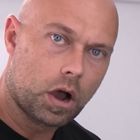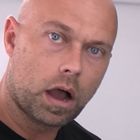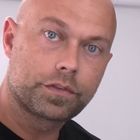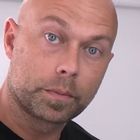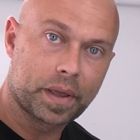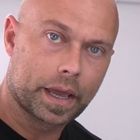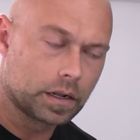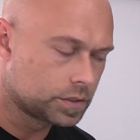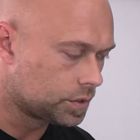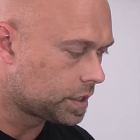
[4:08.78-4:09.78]
off your
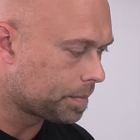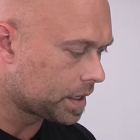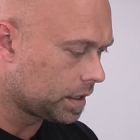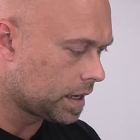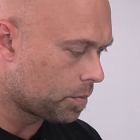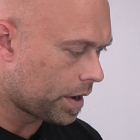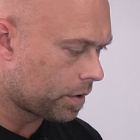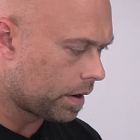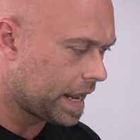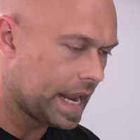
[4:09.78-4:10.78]
panel. So typically I'm right
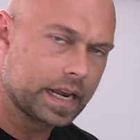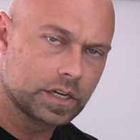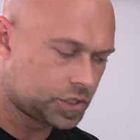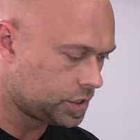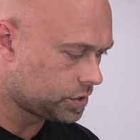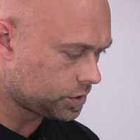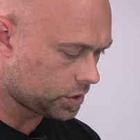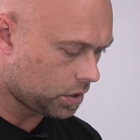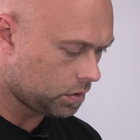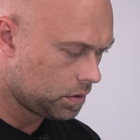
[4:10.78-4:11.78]
around eight inches or
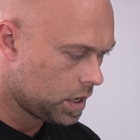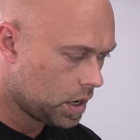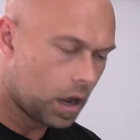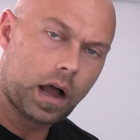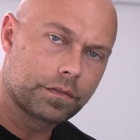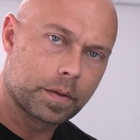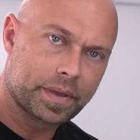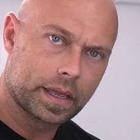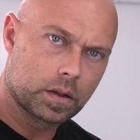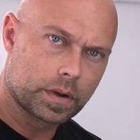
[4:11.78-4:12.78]
so off the
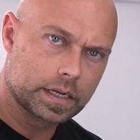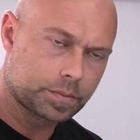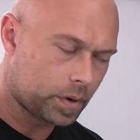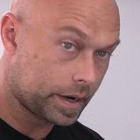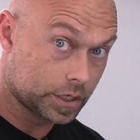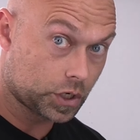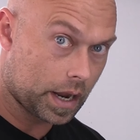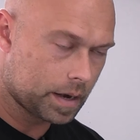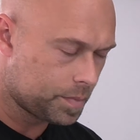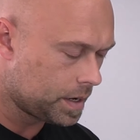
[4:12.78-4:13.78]
panel when I spray. I
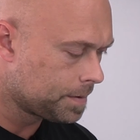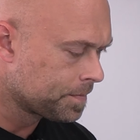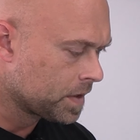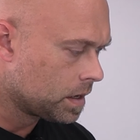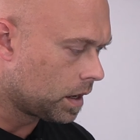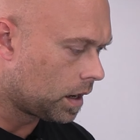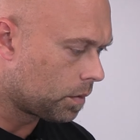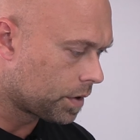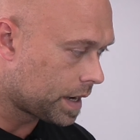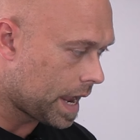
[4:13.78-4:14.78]
try to be. Uh,
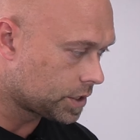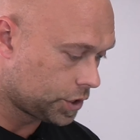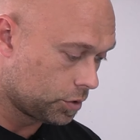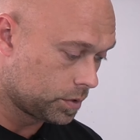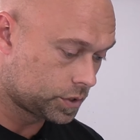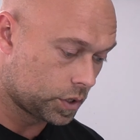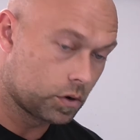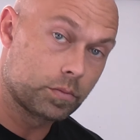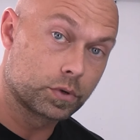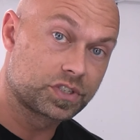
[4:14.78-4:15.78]
we're going to actually almost go
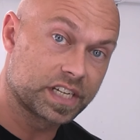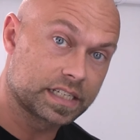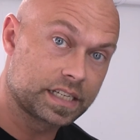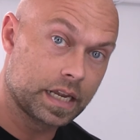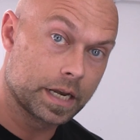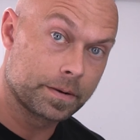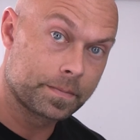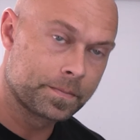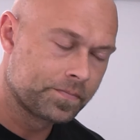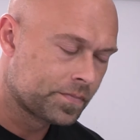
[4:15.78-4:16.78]
almost 16
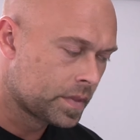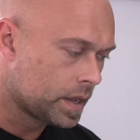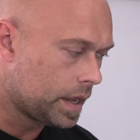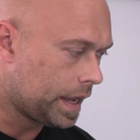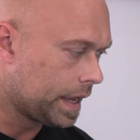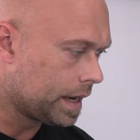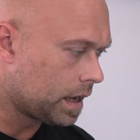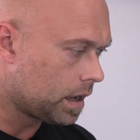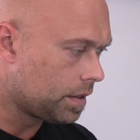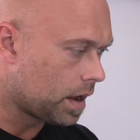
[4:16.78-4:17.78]
and
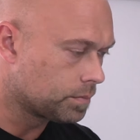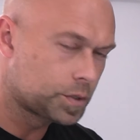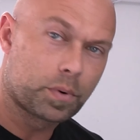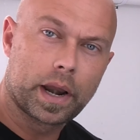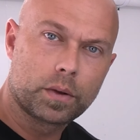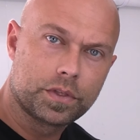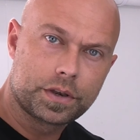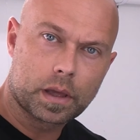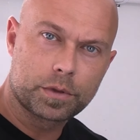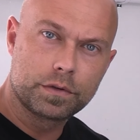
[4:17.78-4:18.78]
I'm spraying with a
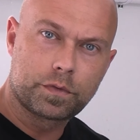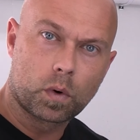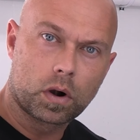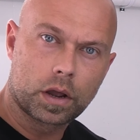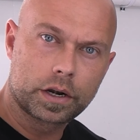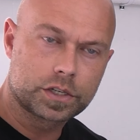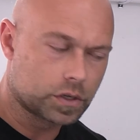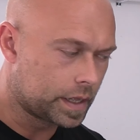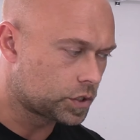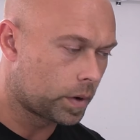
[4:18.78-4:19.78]
W400,
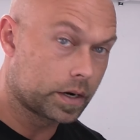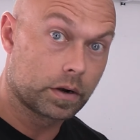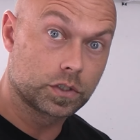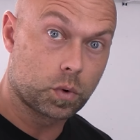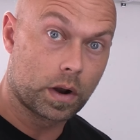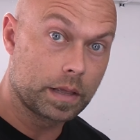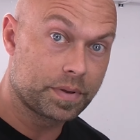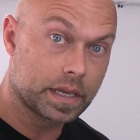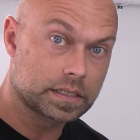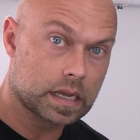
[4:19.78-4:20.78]
so that's right around 20
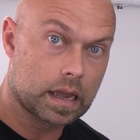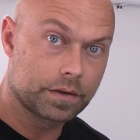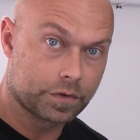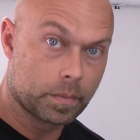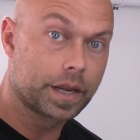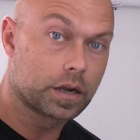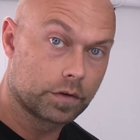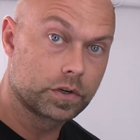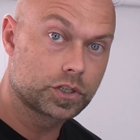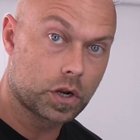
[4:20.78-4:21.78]
PSI for my
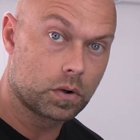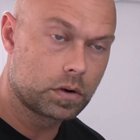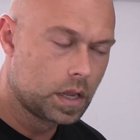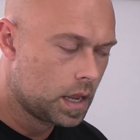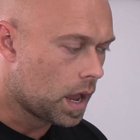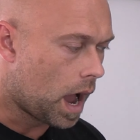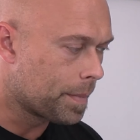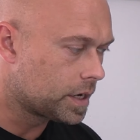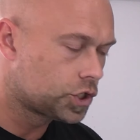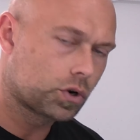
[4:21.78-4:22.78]
coverage coat. I'm
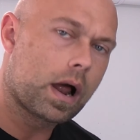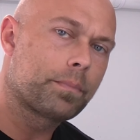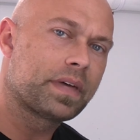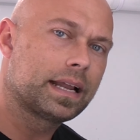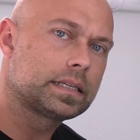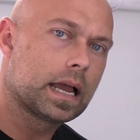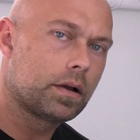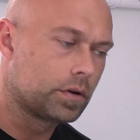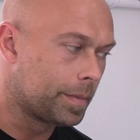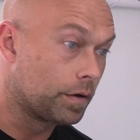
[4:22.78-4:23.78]
gonna drop that
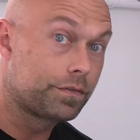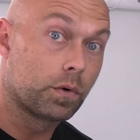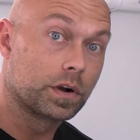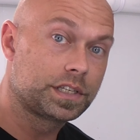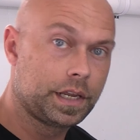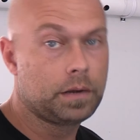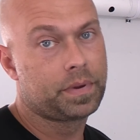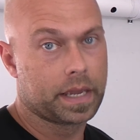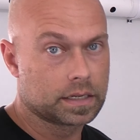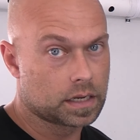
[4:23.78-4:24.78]
down to about 14
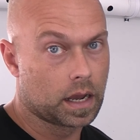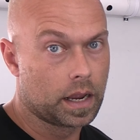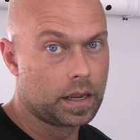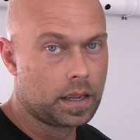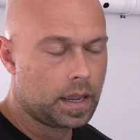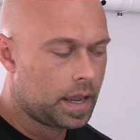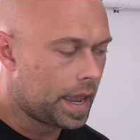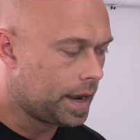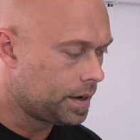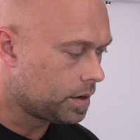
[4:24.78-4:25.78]
PSI
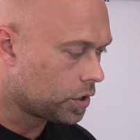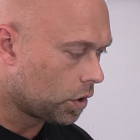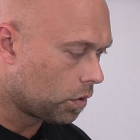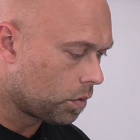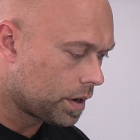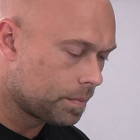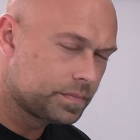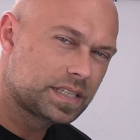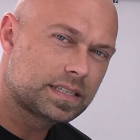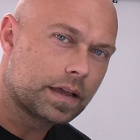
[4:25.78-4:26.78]
and go with a
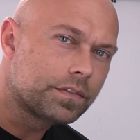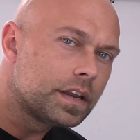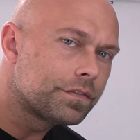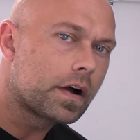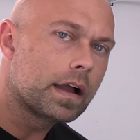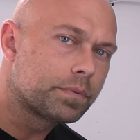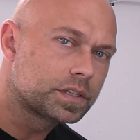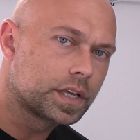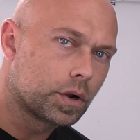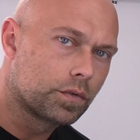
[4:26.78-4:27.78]

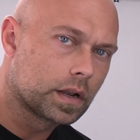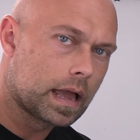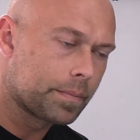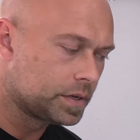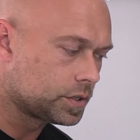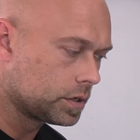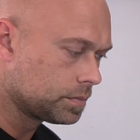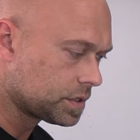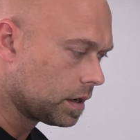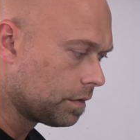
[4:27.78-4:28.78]
75% overlap in
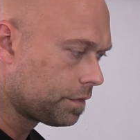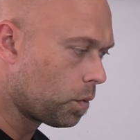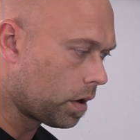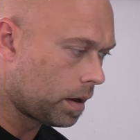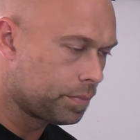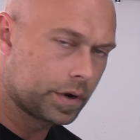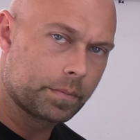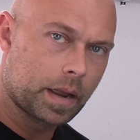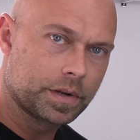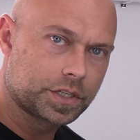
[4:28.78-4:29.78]
terms of where I'm
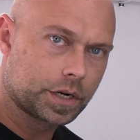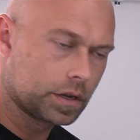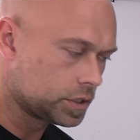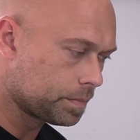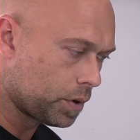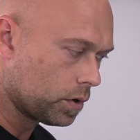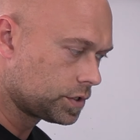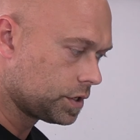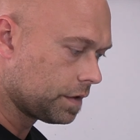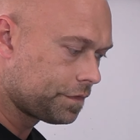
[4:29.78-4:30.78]
putting my material as
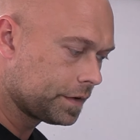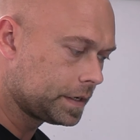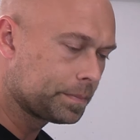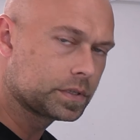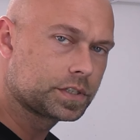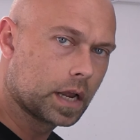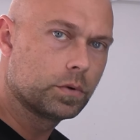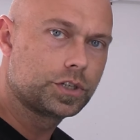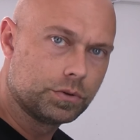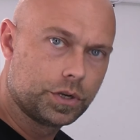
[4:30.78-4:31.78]
opposed to the 50%
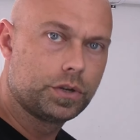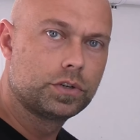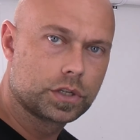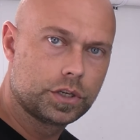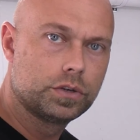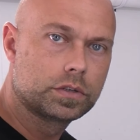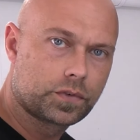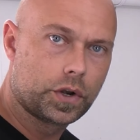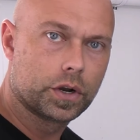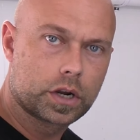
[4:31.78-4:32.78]
which you would usually use
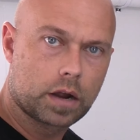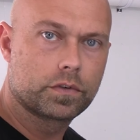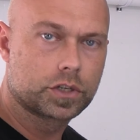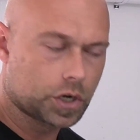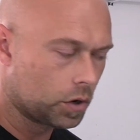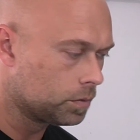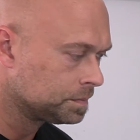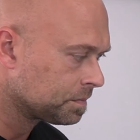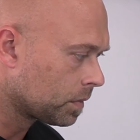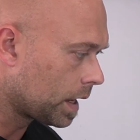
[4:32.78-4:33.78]
for your coverage coat.
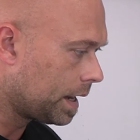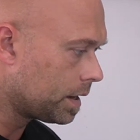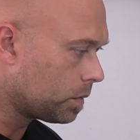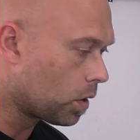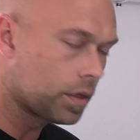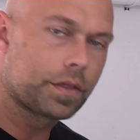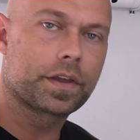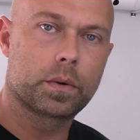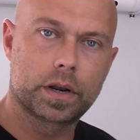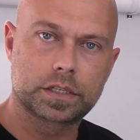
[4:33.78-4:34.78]
And, and one other
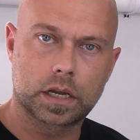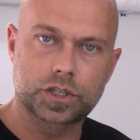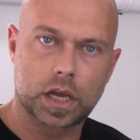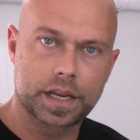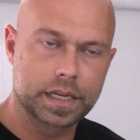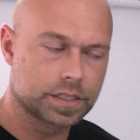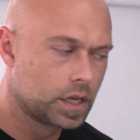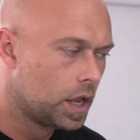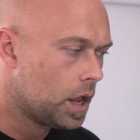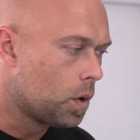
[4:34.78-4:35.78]
thing I wanna touch on is
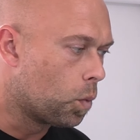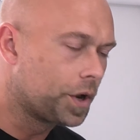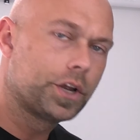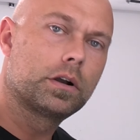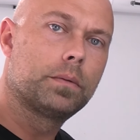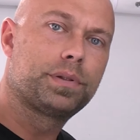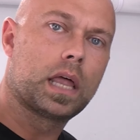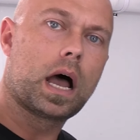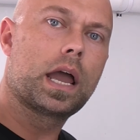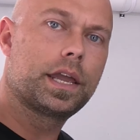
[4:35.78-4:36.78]
when you're
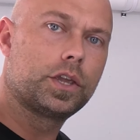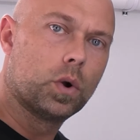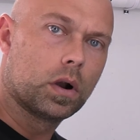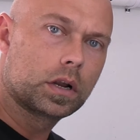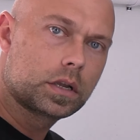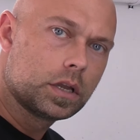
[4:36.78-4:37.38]
applying your